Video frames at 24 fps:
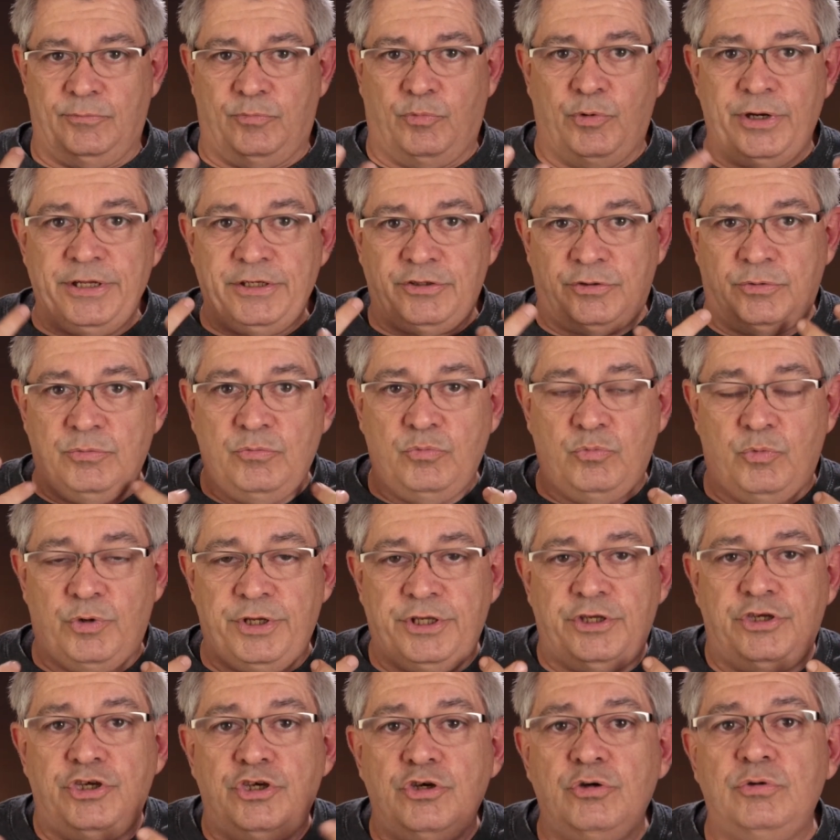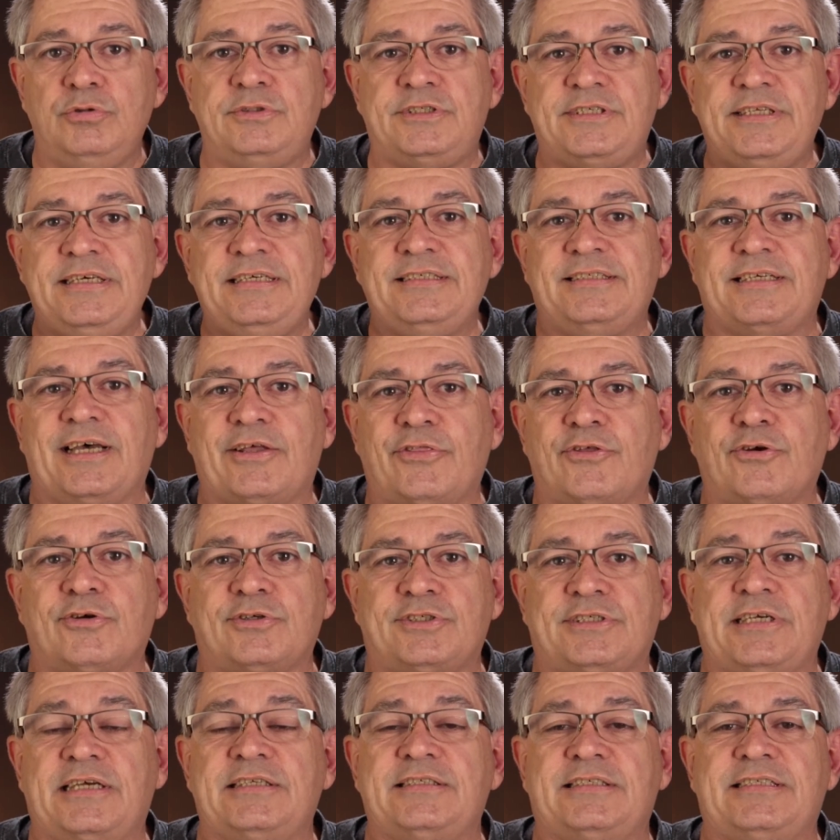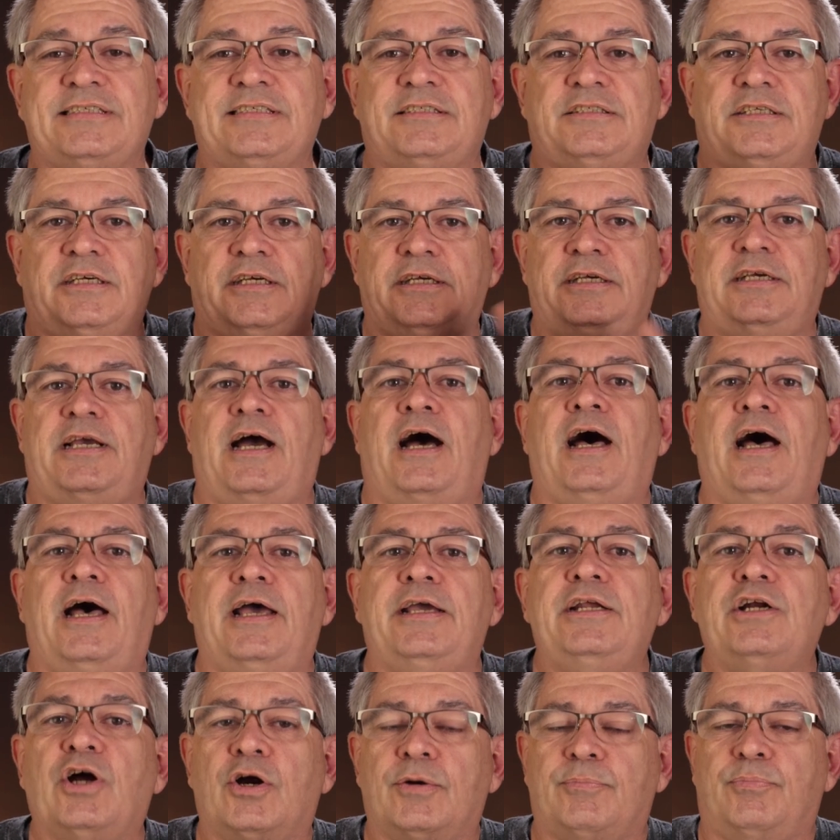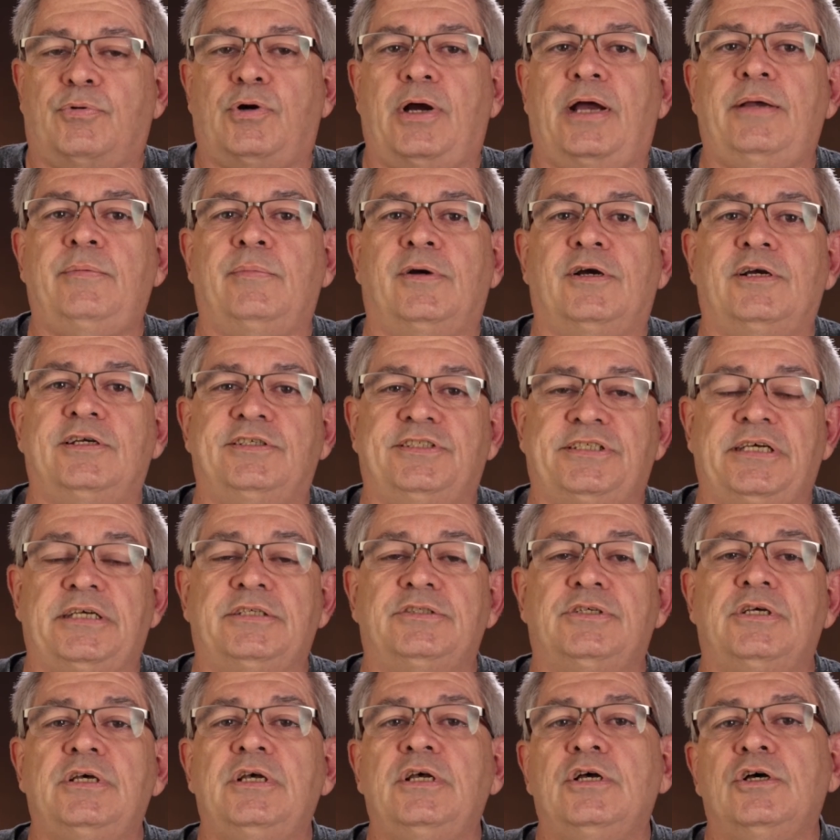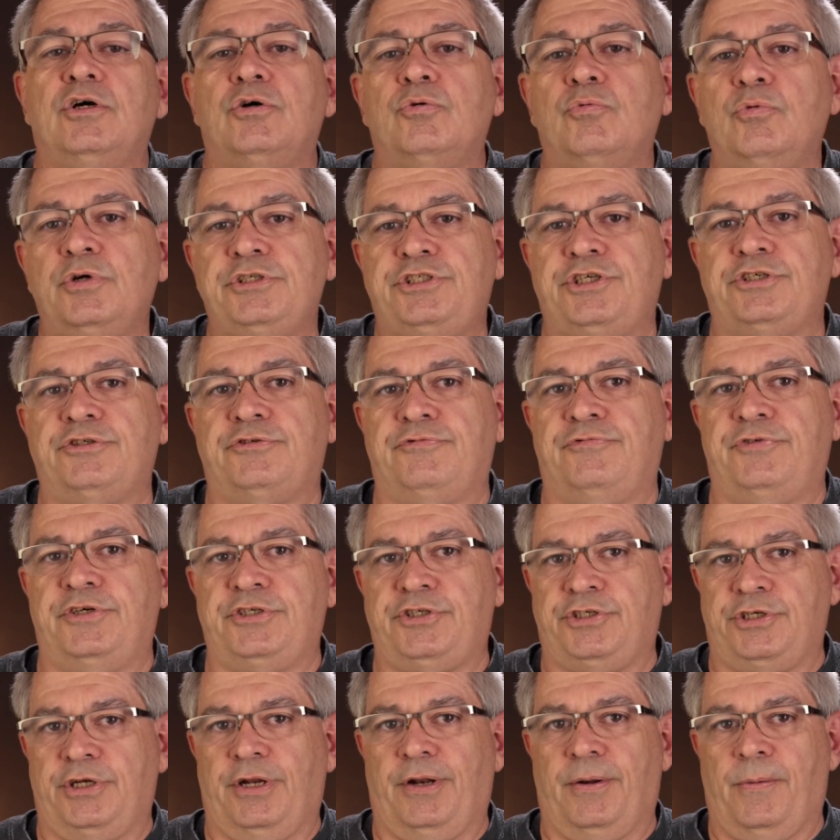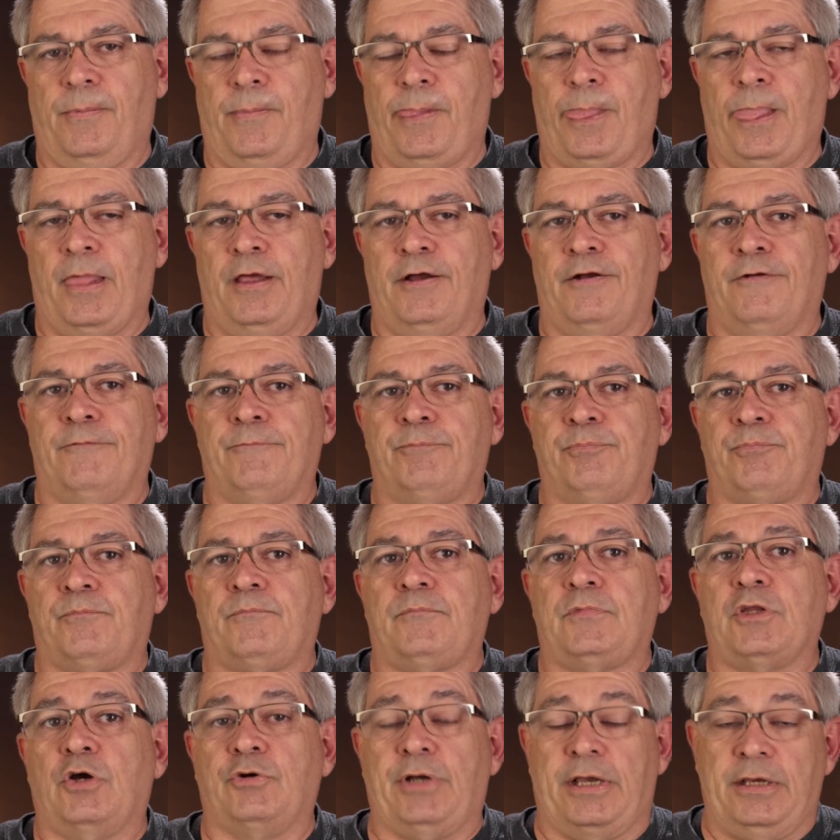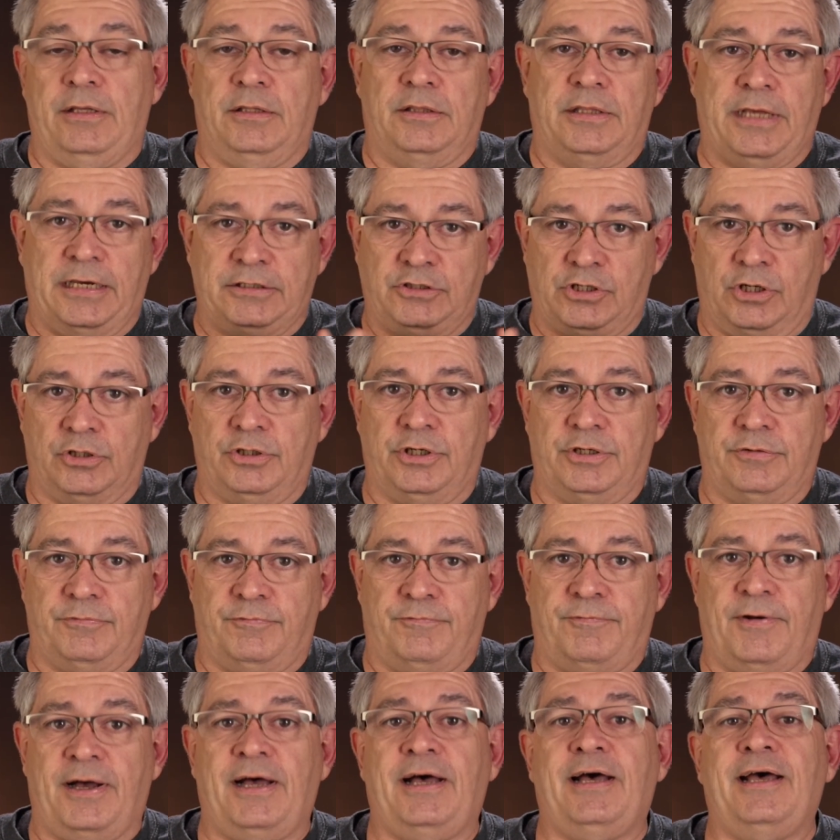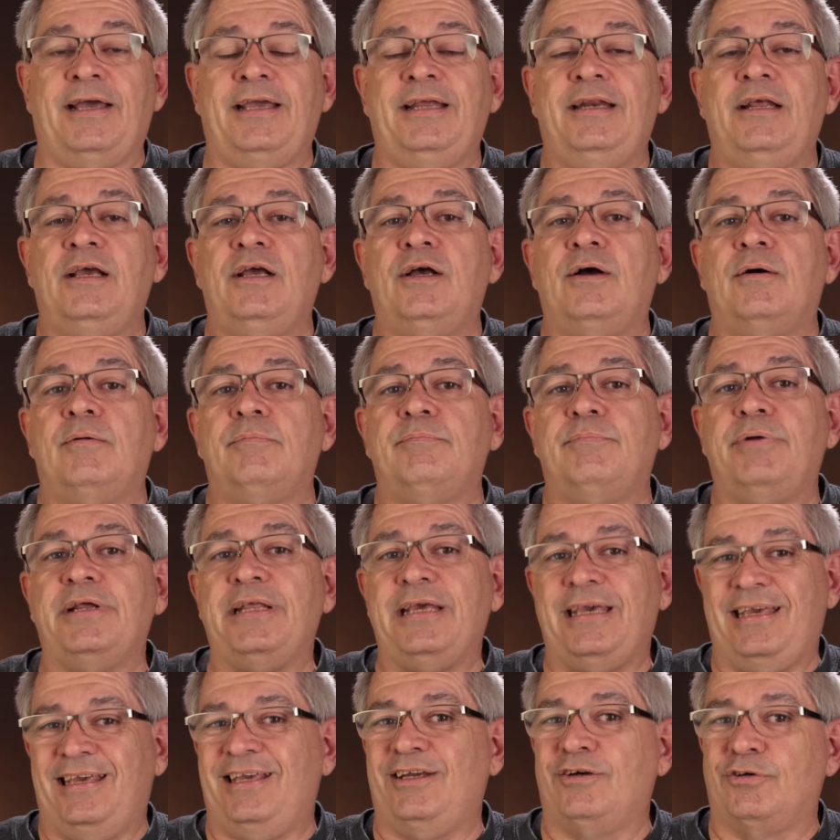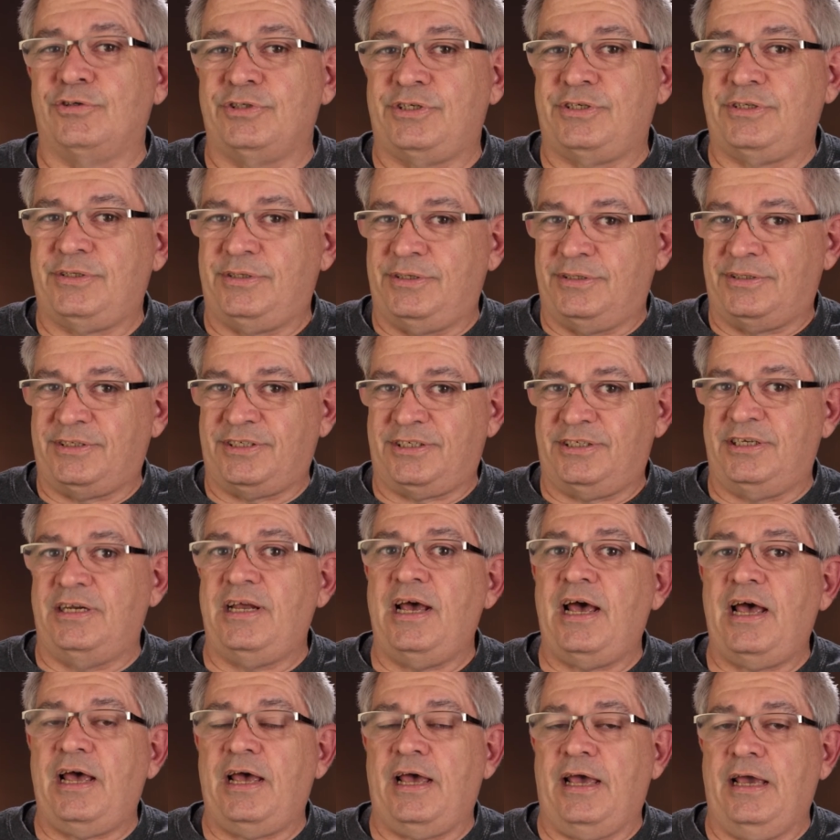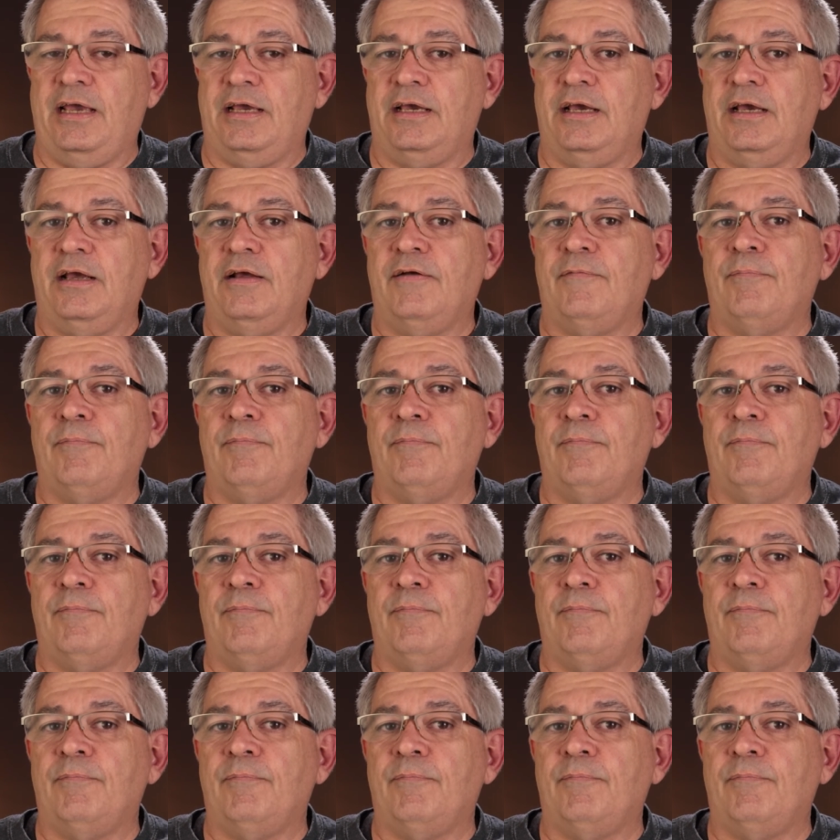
We use these other senses to guide our primary sense, which is vision. Okay, that's all good and fine, but here's the snag.